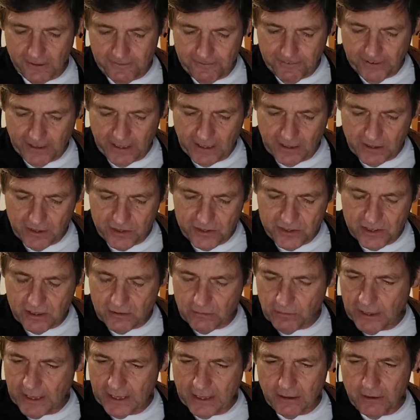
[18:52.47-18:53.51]
fingers, your
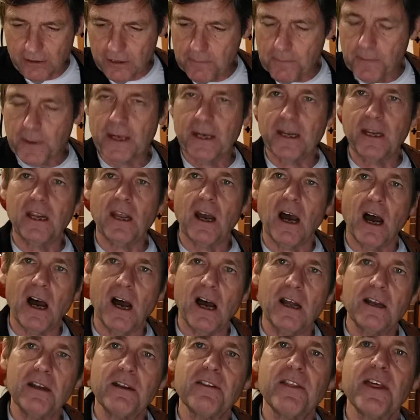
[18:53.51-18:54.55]
ring or your pinky,
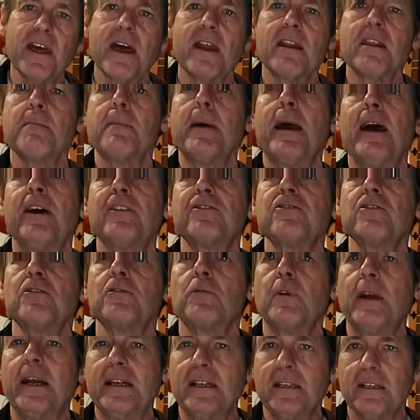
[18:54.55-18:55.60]
on the head of the banjo
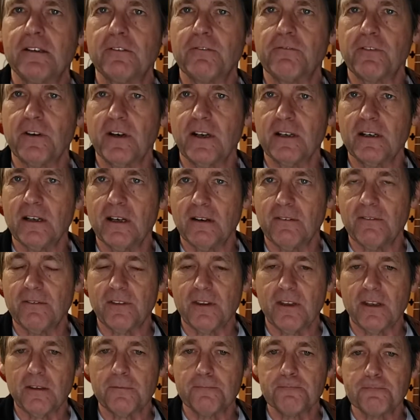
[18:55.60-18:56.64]
right in front of
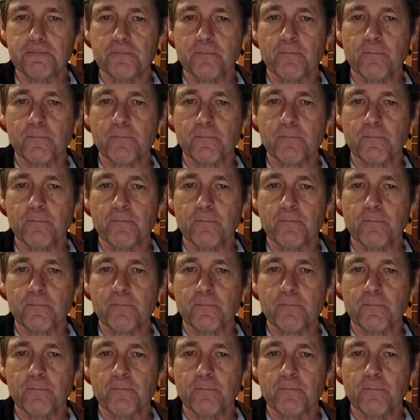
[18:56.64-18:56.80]
the